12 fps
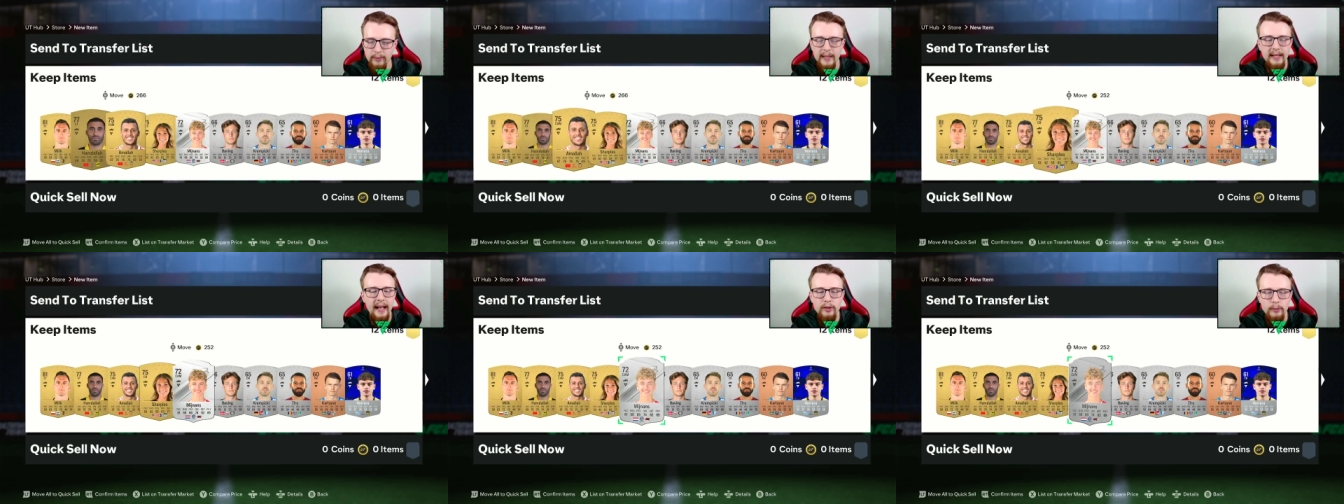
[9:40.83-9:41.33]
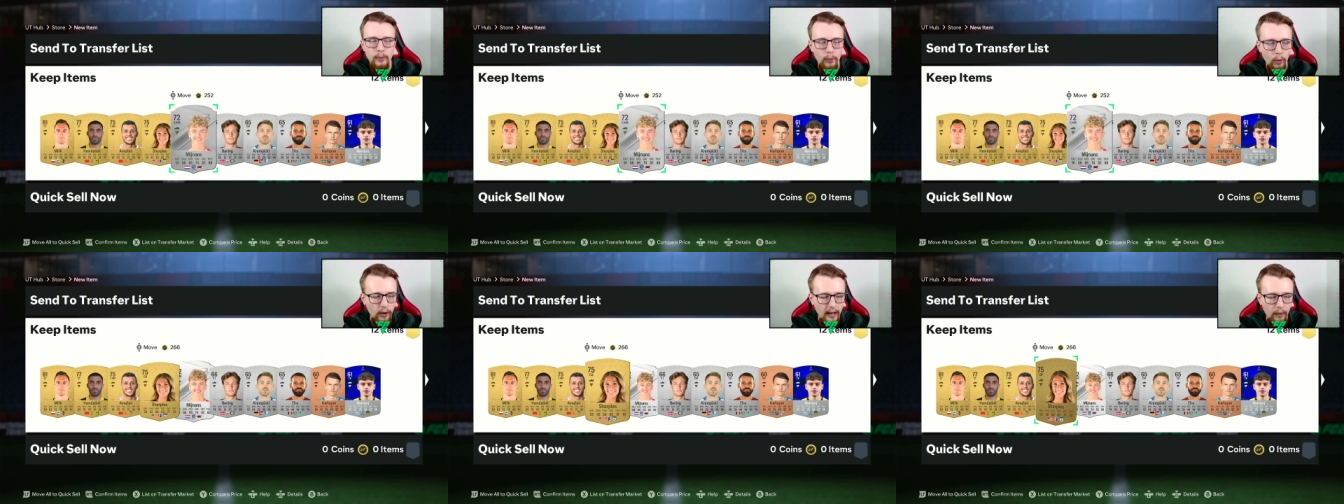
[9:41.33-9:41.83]
can get a double
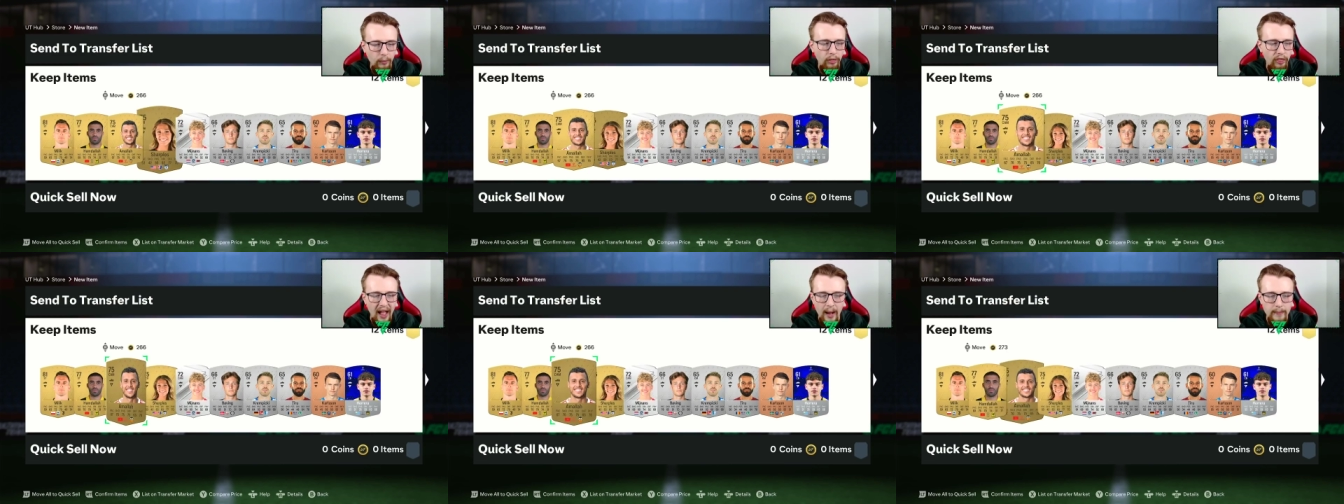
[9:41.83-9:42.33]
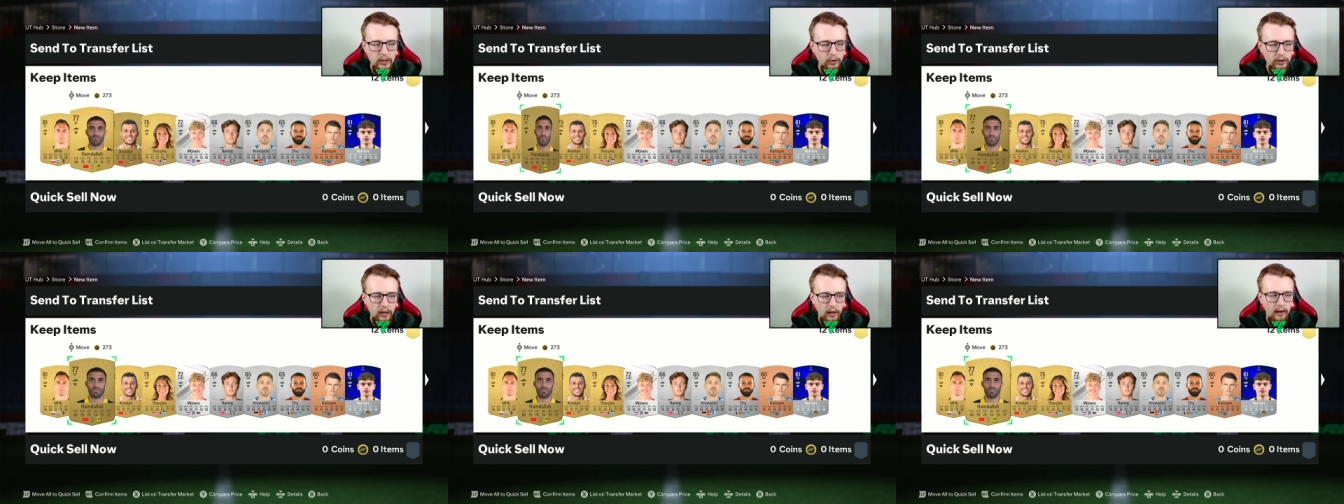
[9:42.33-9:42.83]
walkout, that would be good.
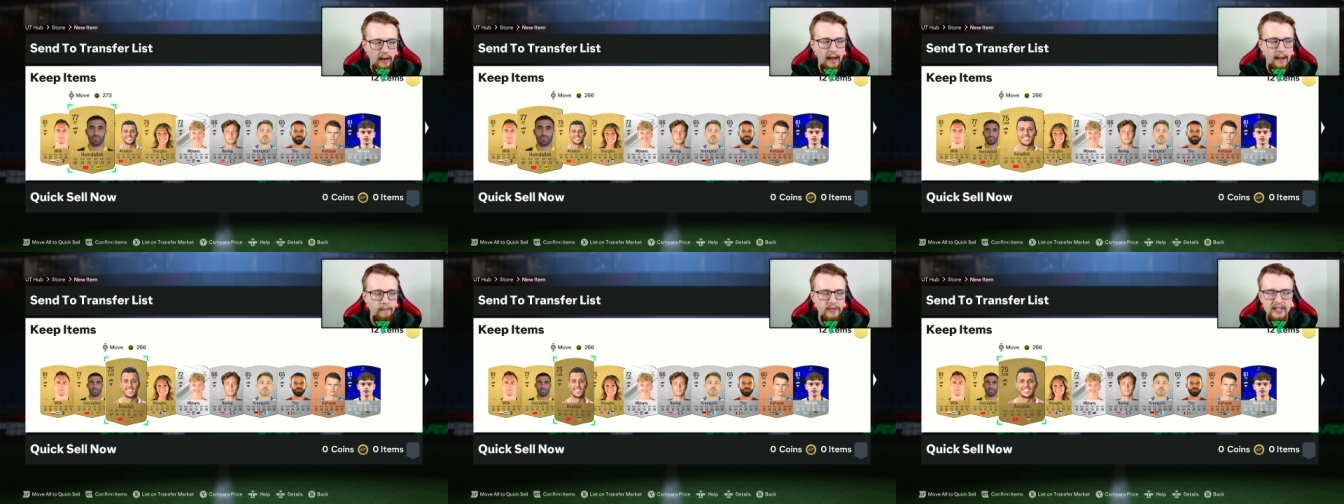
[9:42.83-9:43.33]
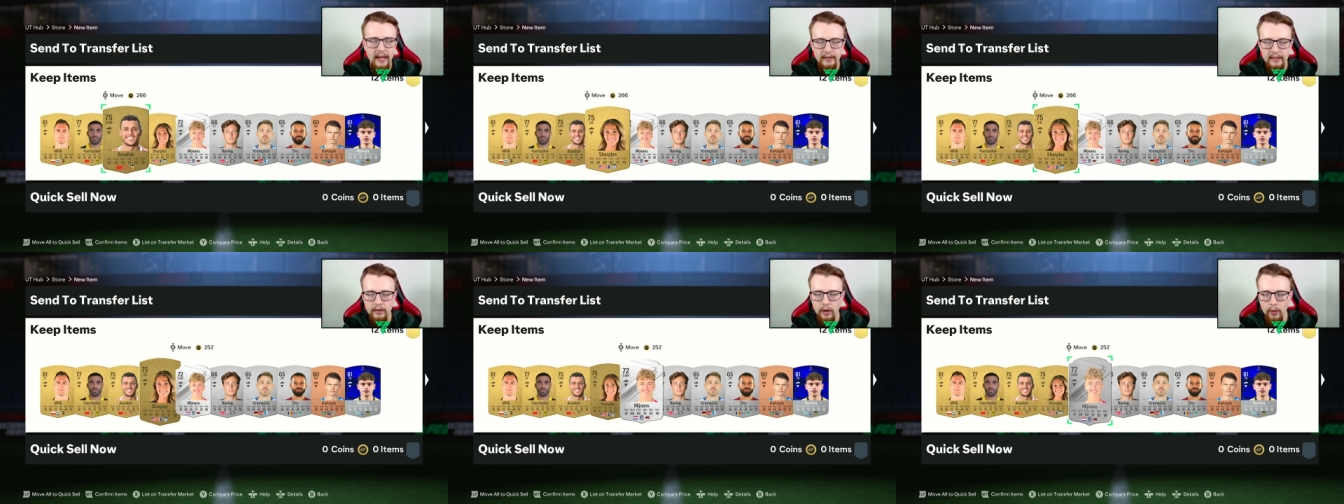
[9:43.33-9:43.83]
Sadly,
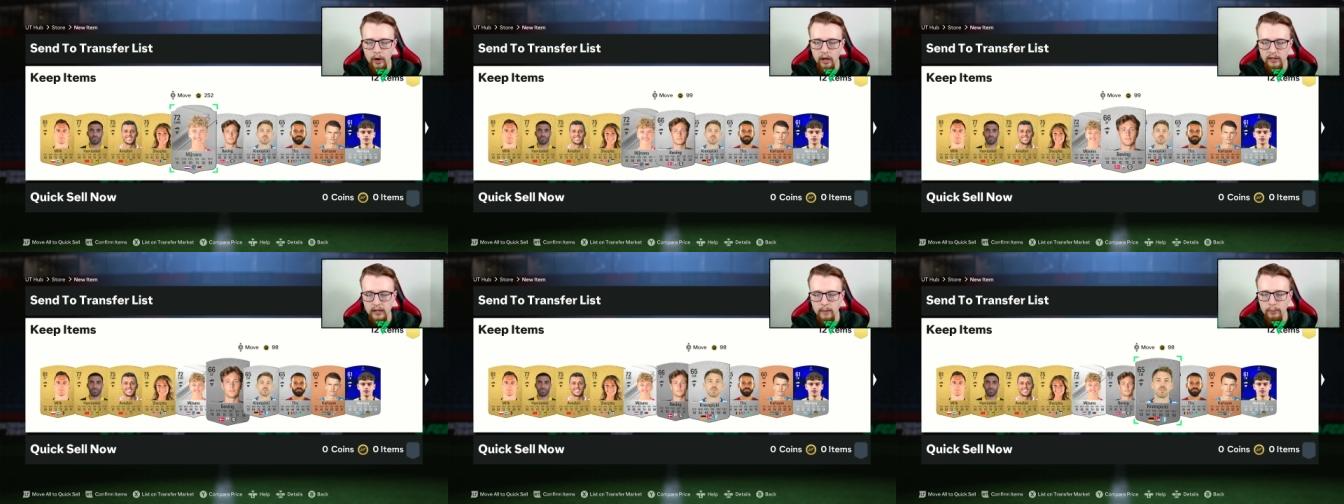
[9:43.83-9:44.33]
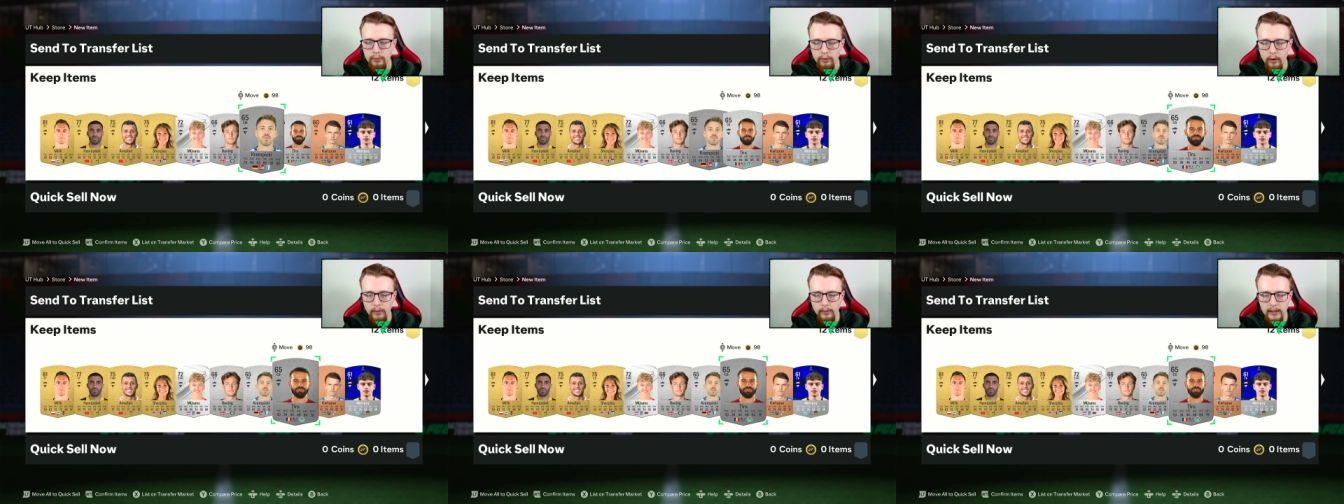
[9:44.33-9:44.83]
no cards are
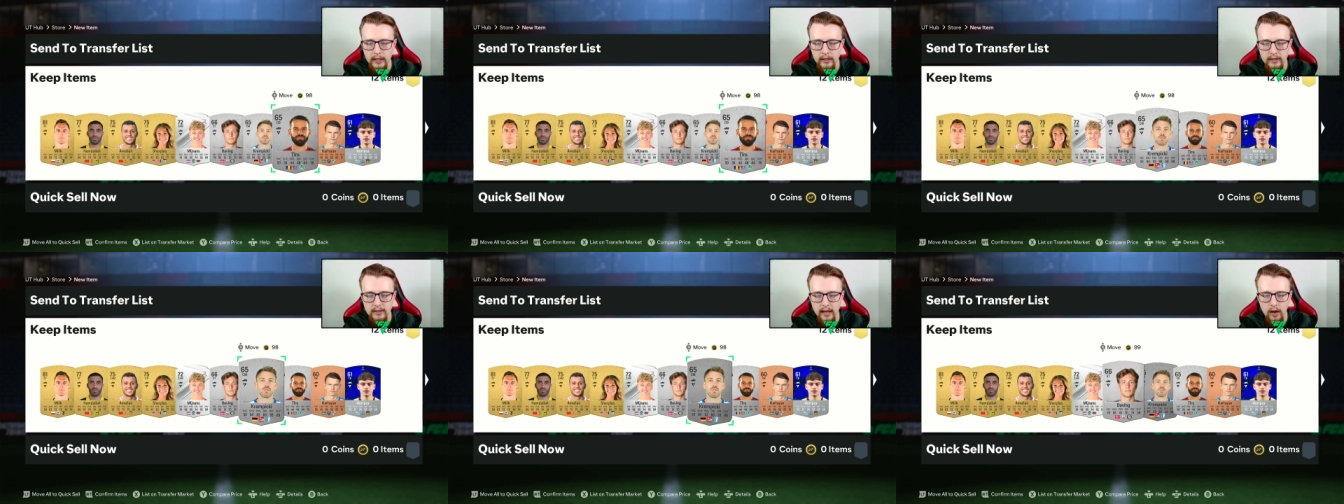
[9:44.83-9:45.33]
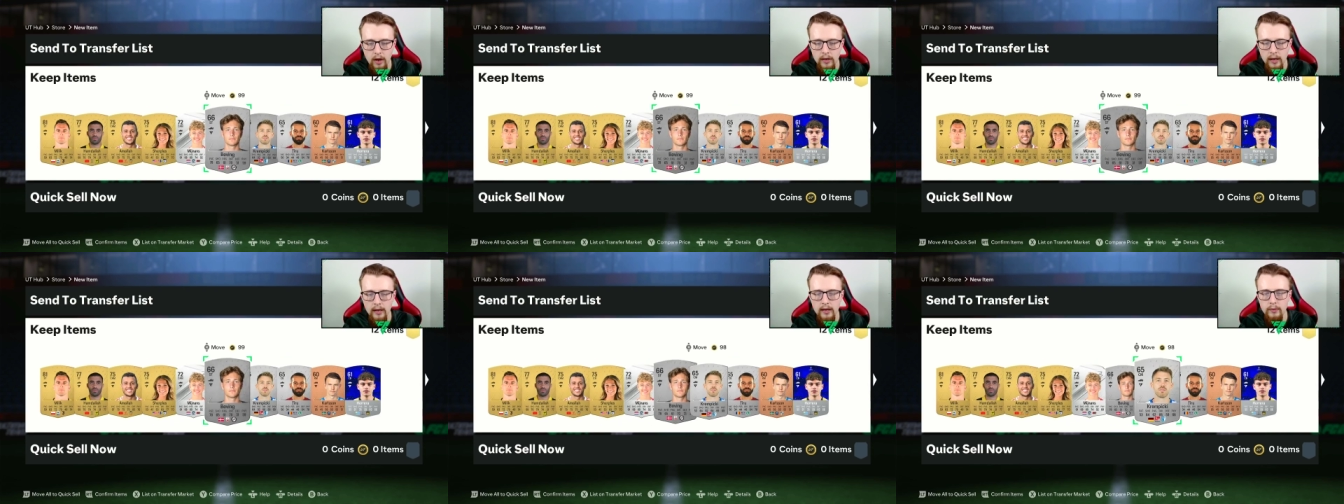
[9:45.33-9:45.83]
probably going to sell on.
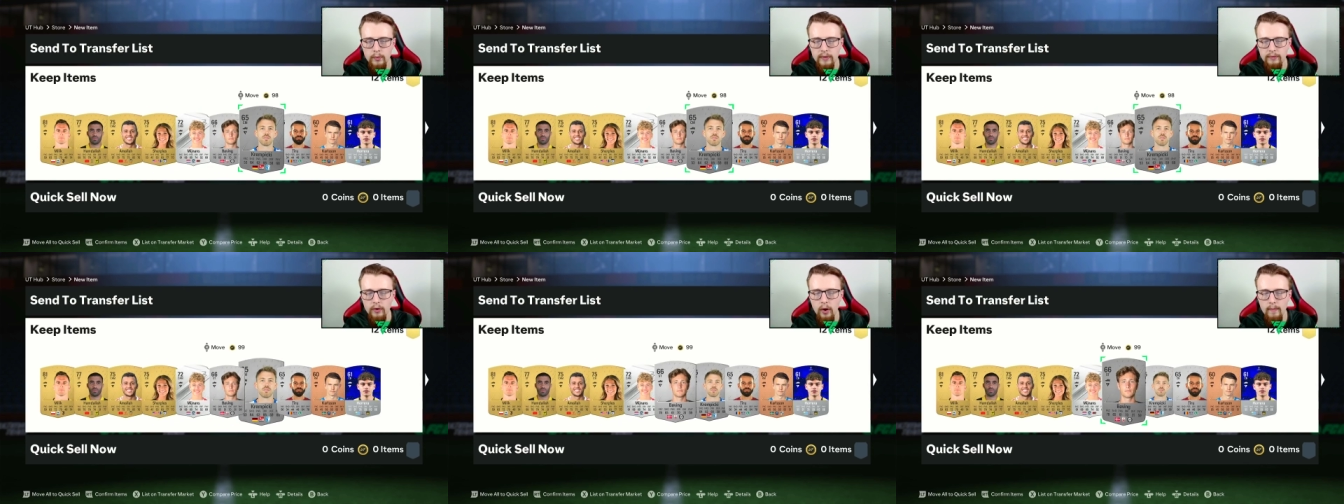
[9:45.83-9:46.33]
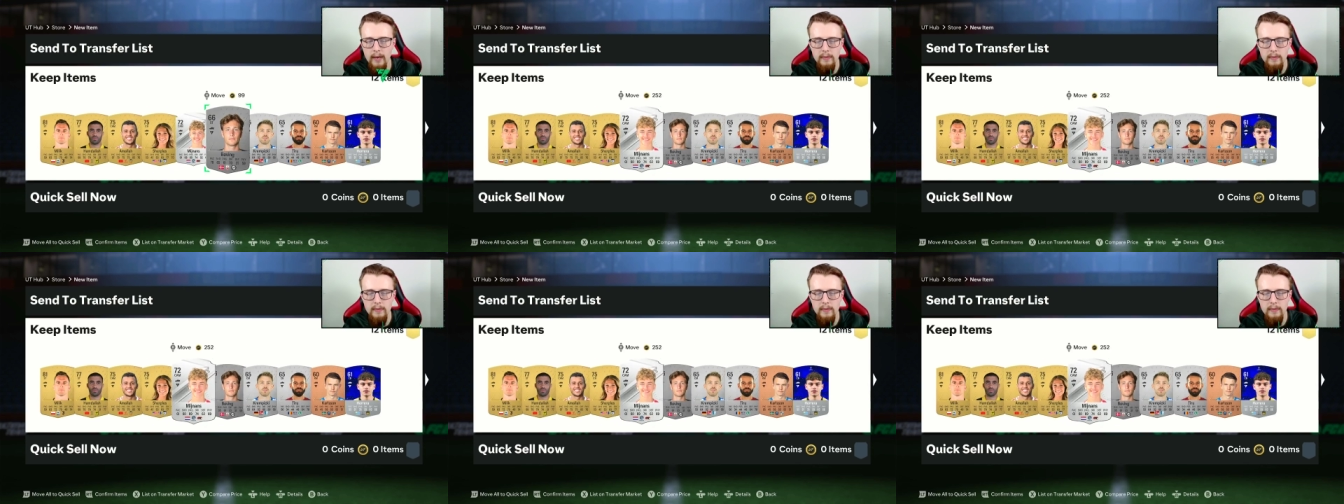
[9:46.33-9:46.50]
We've got maybe